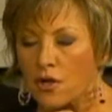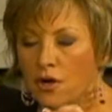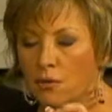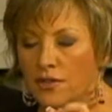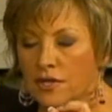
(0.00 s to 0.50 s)

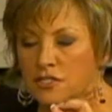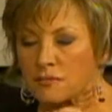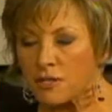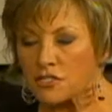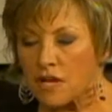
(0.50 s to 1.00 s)
with a
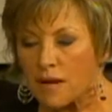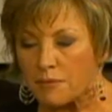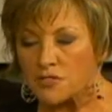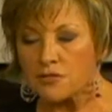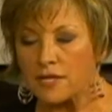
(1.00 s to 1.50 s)
special
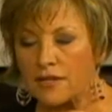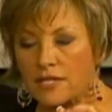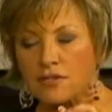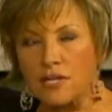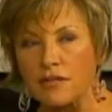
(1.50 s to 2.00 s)
opportunity
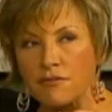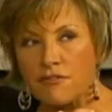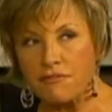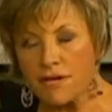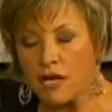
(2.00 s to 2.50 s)
that's going to give you
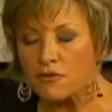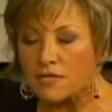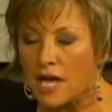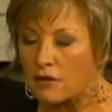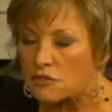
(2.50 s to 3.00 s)

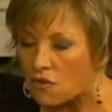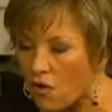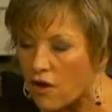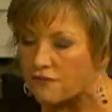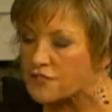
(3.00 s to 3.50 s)
$300
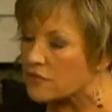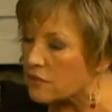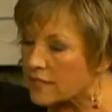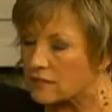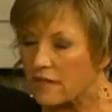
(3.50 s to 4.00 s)
off
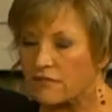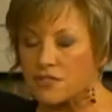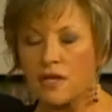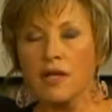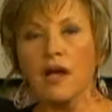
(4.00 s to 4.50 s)
select
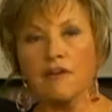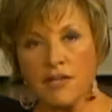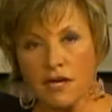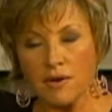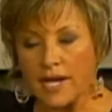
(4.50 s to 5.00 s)
levels of
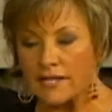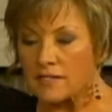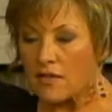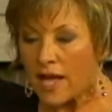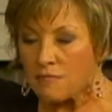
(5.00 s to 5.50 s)
hearing aids.
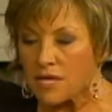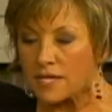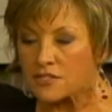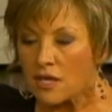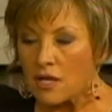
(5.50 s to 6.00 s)
Now that
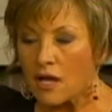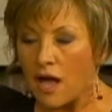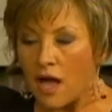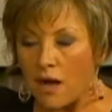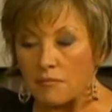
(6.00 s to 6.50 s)
means
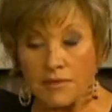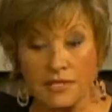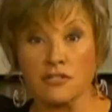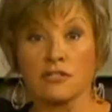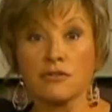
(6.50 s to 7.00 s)

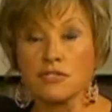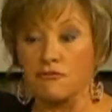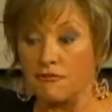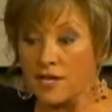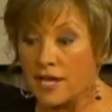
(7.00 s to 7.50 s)
this includes a
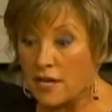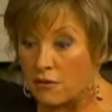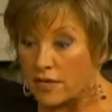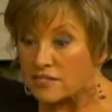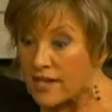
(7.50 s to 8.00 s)
free
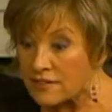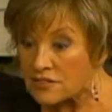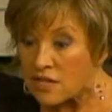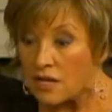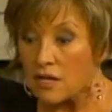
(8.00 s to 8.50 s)
hearing
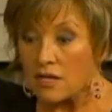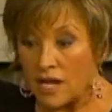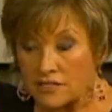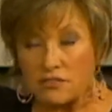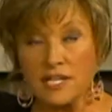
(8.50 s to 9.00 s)
test,
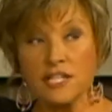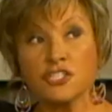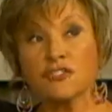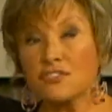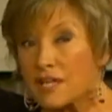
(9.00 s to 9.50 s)

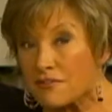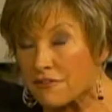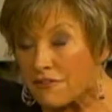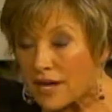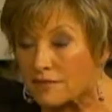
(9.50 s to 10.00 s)
consultation,
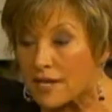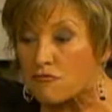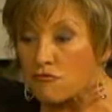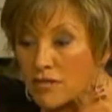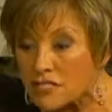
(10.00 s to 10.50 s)
75-day
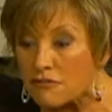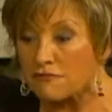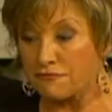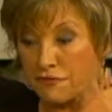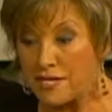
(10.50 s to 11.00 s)

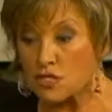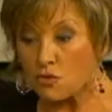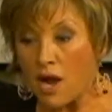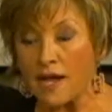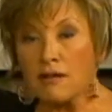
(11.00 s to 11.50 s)
risk-free
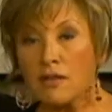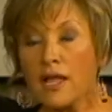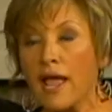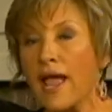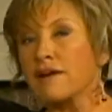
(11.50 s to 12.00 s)
trial,
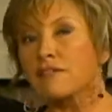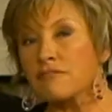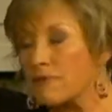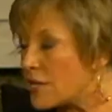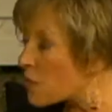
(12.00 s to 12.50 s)
and a
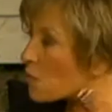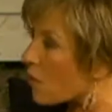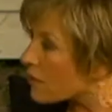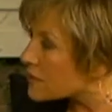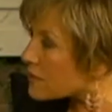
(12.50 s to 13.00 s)
3-year
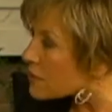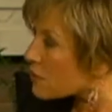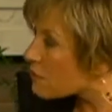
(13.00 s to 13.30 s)
warranty. So it